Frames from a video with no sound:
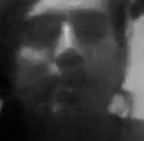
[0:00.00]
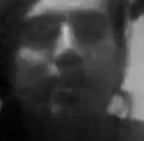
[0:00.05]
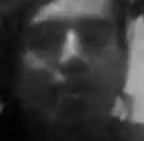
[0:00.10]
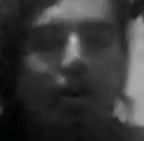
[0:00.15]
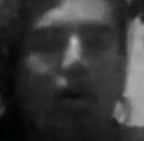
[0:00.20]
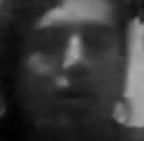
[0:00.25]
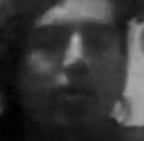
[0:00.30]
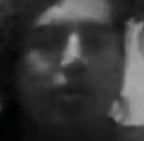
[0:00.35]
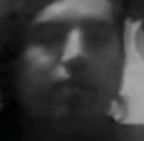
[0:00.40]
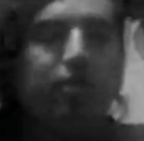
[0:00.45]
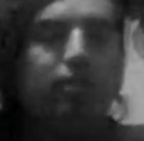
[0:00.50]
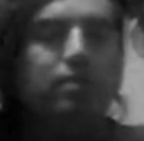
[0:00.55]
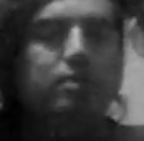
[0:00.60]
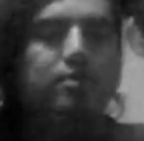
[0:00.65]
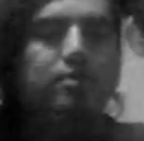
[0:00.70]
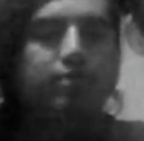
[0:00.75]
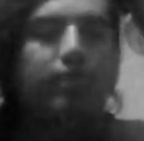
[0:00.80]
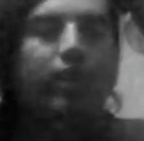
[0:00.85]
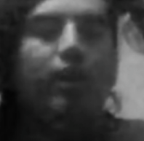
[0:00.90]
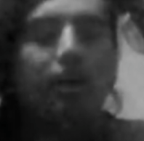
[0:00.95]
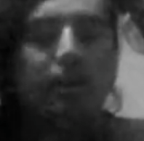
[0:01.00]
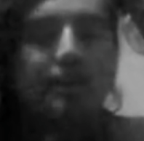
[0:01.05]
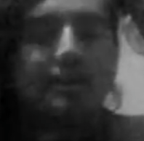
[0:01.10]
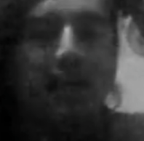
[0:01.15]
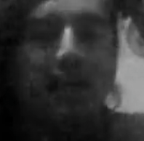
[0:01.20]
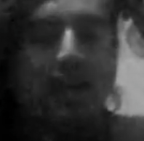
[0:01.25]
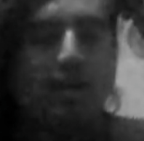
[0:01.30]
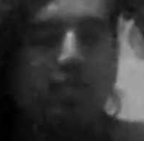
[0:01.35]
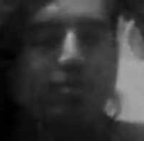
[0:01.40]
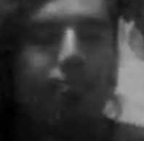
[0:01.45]
with all those
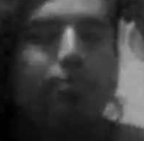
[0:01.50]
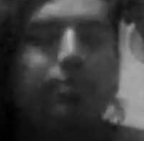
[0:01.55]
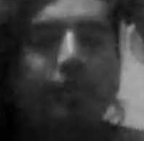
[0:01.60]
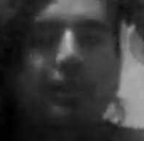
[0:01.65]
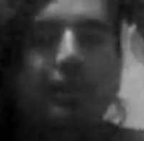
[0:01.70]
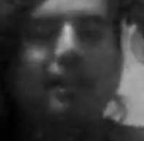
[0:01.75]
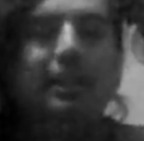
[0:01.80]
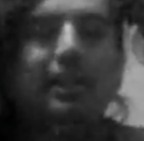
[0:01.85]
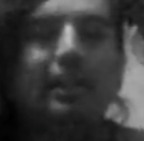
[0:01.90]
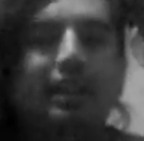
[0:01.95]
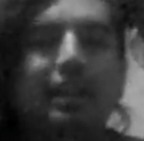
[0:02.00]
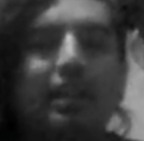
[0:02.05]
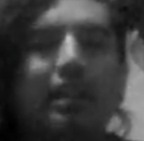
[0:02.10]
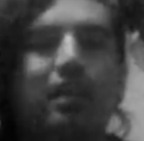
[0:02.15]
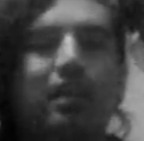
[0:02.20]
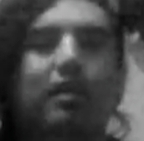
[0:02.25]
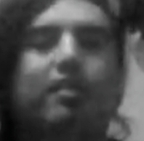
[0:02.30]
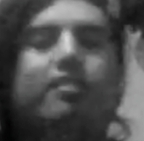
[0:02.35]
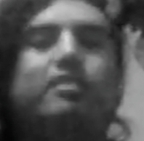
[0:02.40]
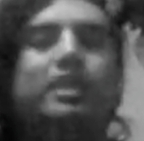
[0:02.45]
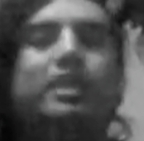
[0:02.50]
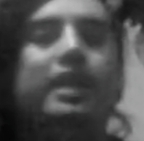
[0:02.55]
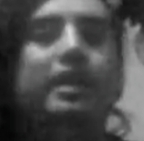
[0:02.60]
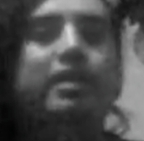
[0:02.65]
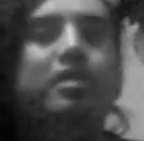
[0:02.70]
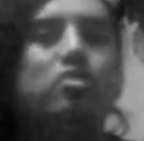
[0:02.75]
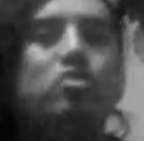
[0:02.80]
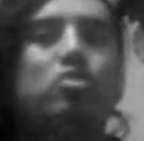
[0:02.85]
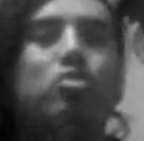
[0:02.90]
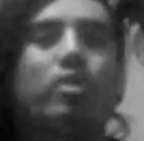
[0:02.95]
flaws, I really loved
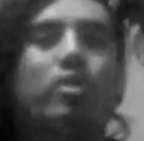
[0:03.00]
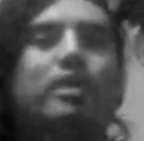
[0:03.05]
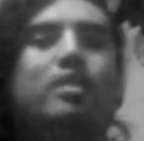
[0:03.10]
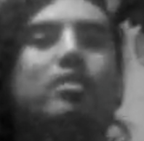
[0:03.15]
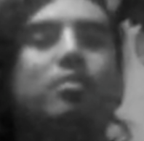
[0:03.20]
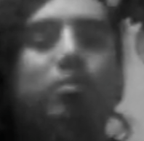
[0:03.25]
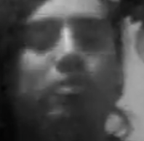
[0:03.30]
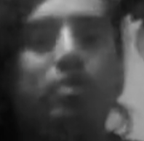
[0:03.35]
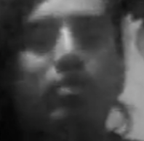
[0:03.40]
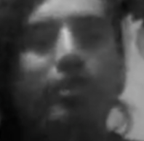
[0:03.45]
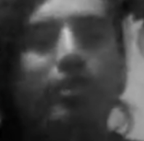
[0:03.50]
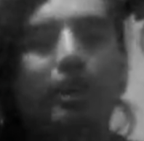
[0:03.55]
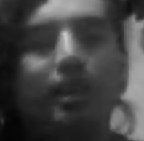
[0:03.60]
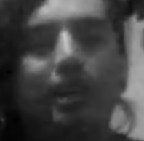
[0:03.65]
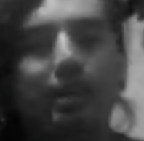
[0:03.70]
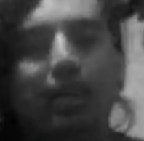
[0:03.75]
and enjoyed the movie